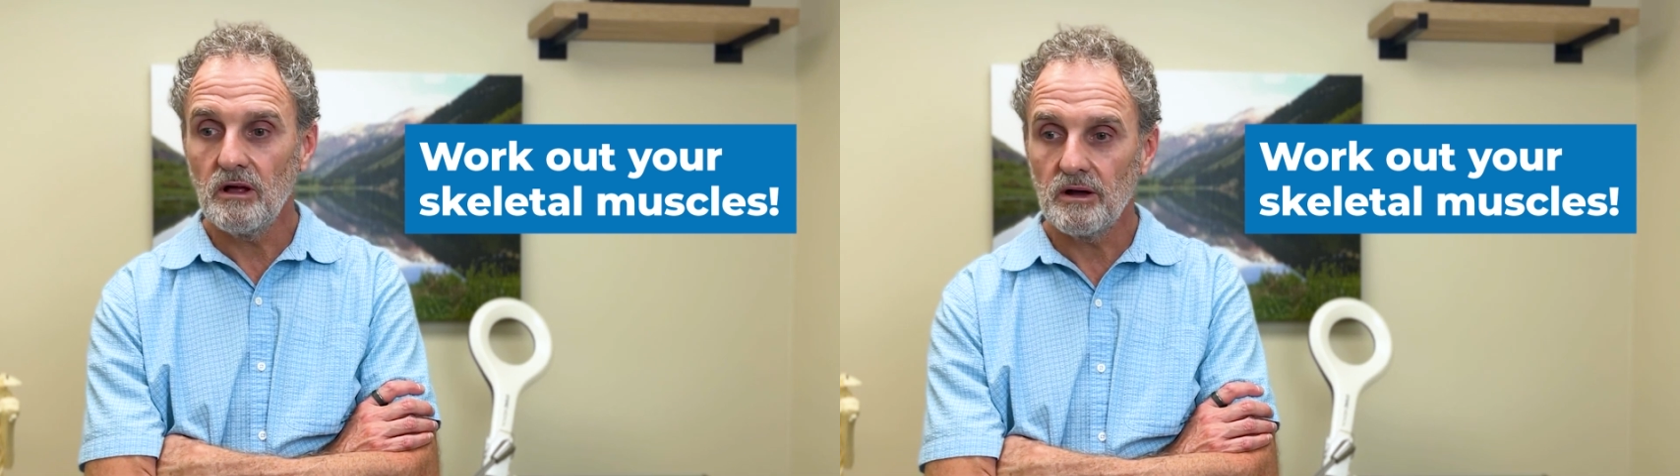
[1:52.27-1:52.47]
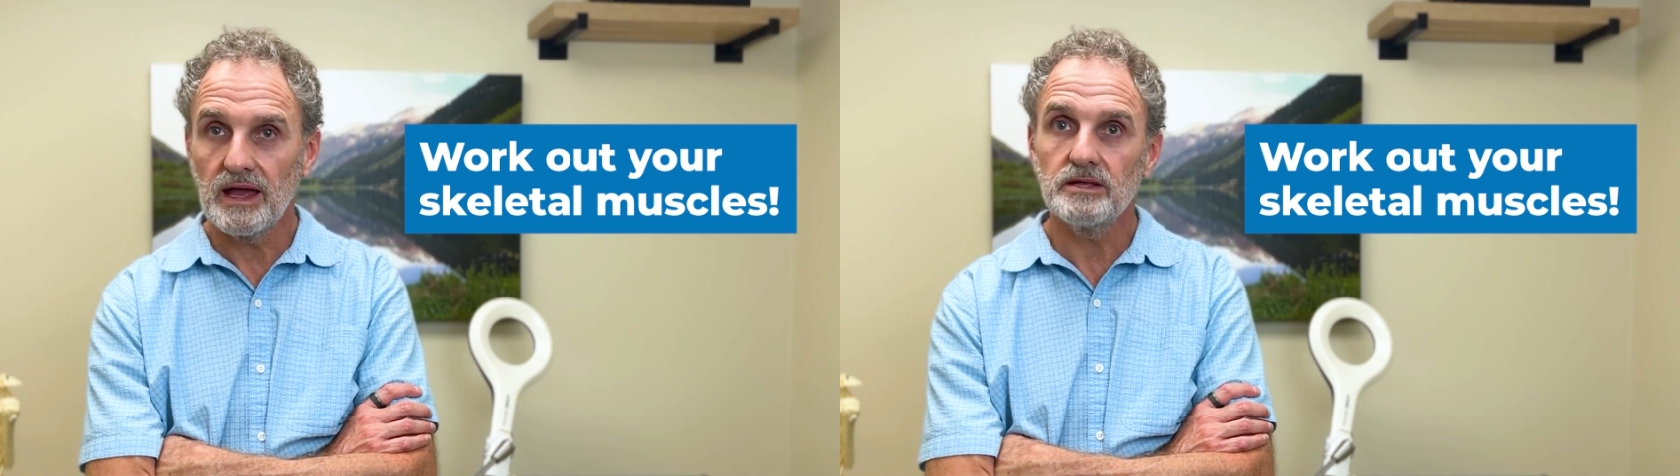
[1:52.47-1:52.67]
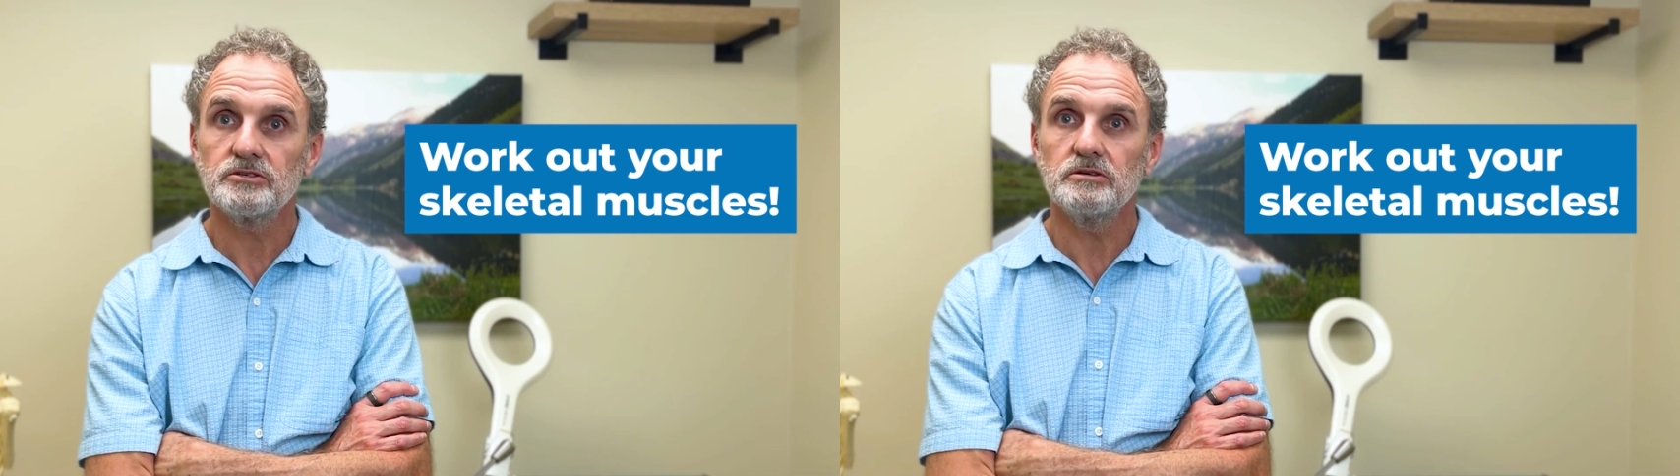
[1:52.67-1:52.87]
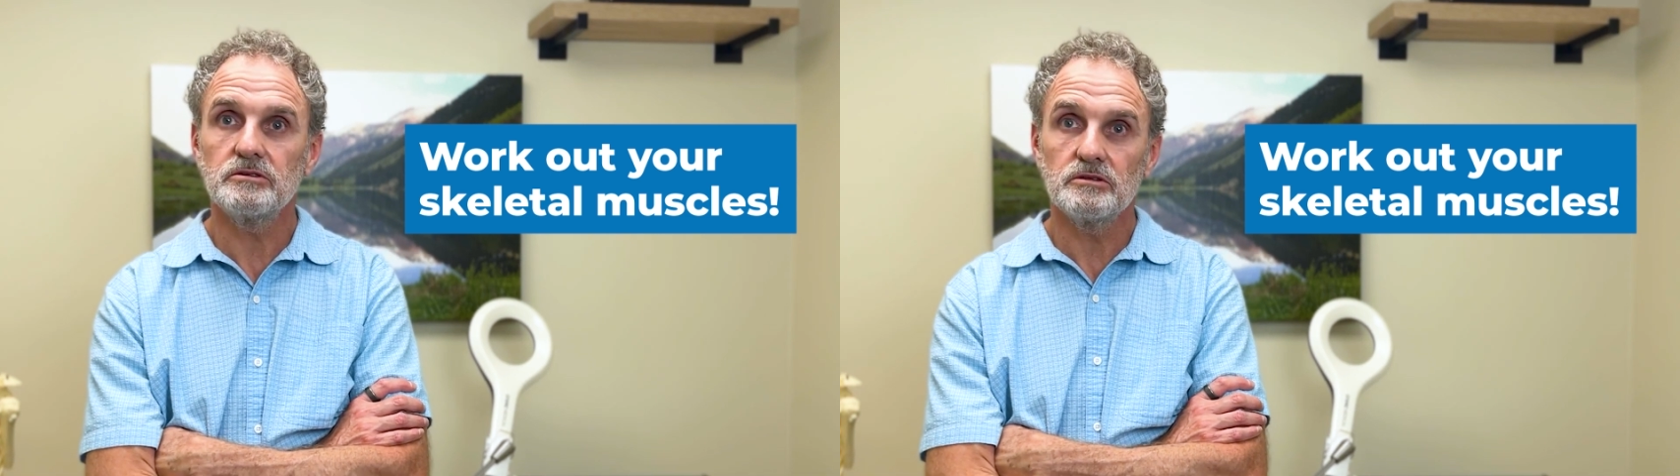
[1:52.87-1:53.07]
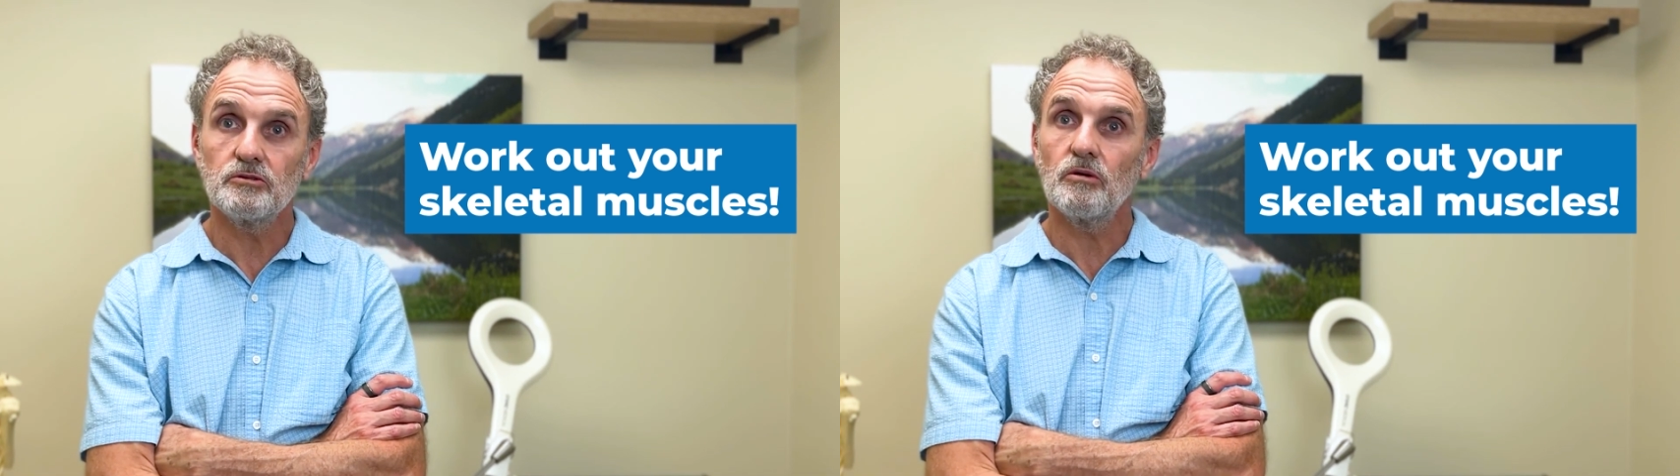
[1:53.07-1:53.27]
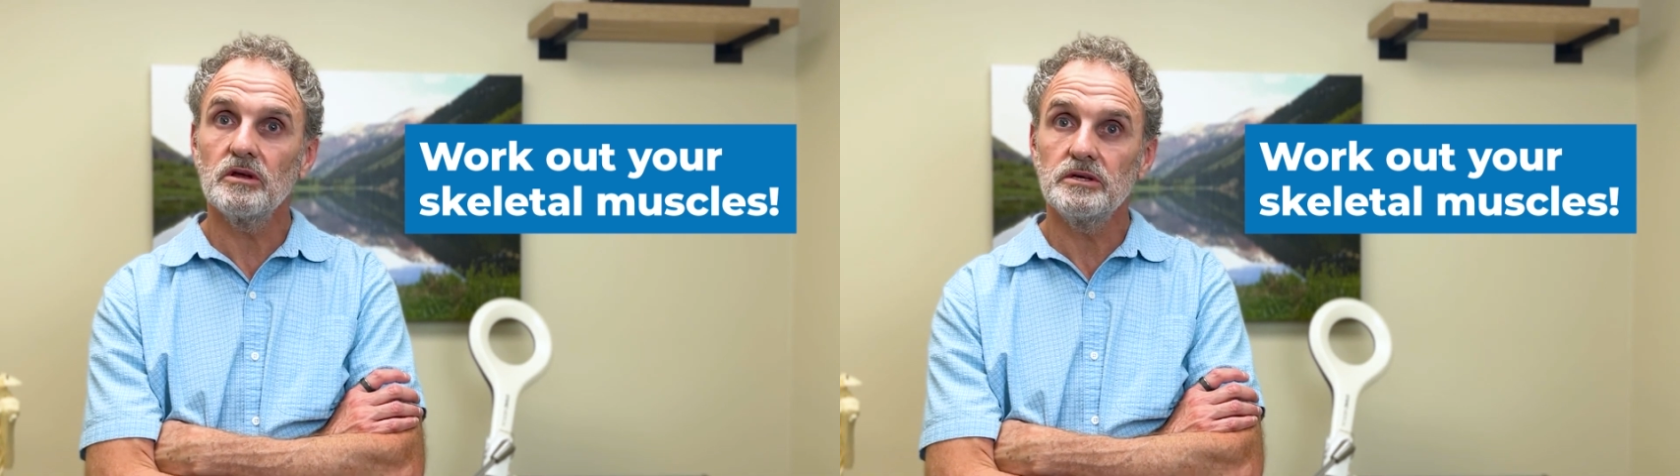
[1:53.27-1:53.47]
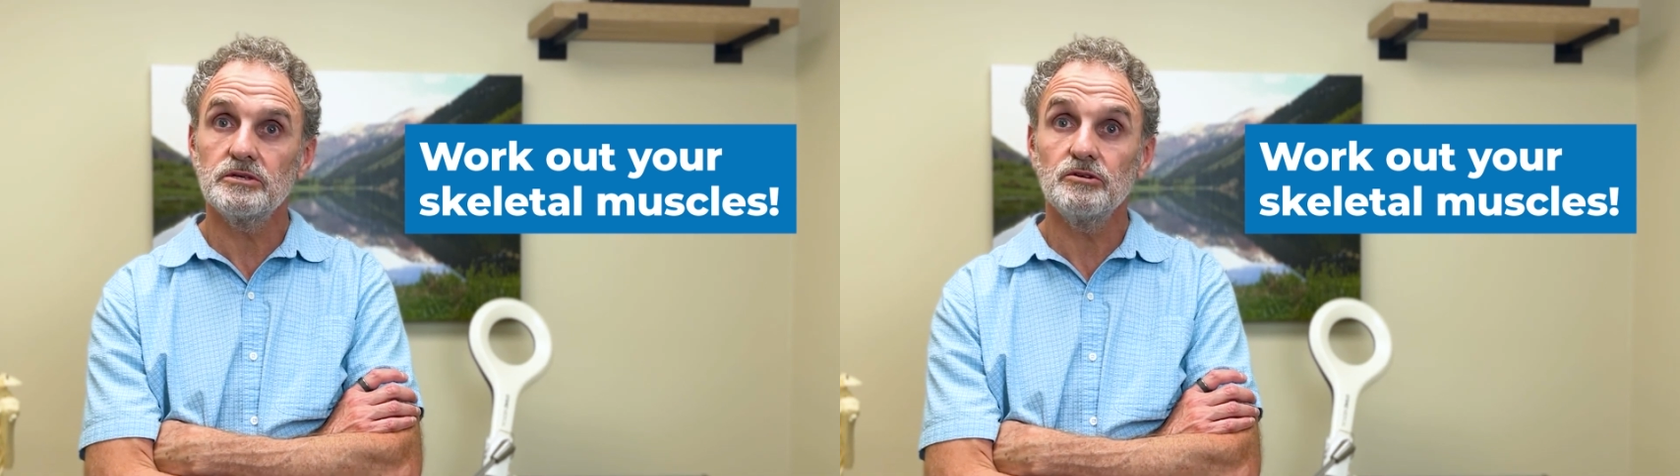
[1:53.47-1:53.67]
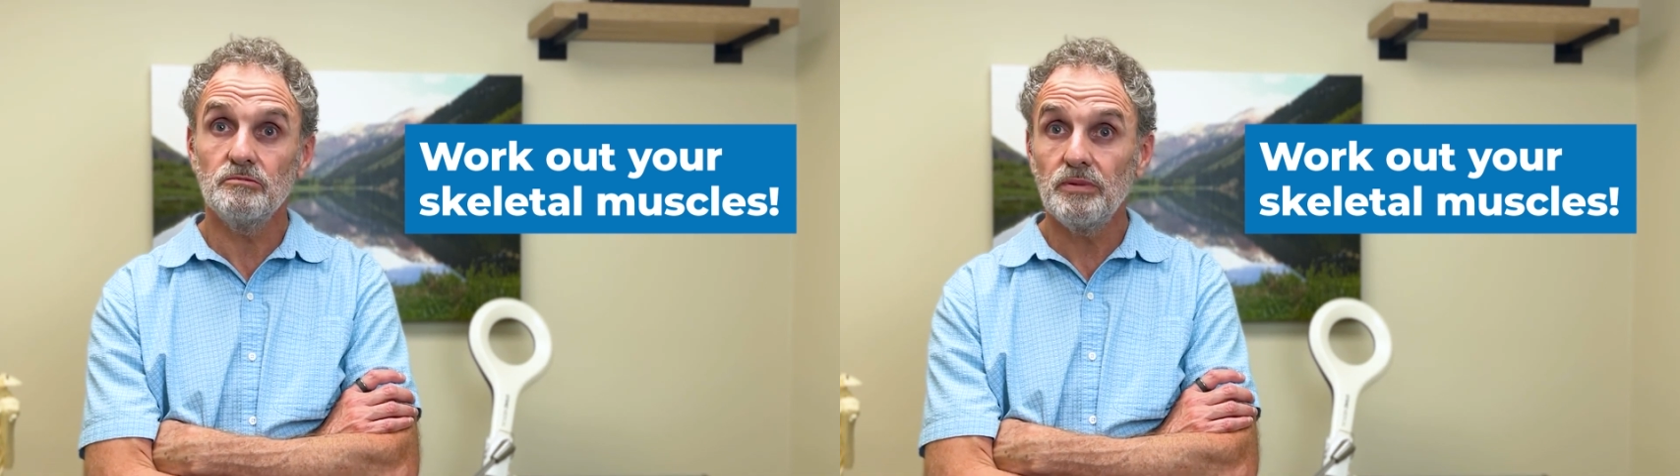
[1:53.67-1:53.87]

long answer to the toilet issue,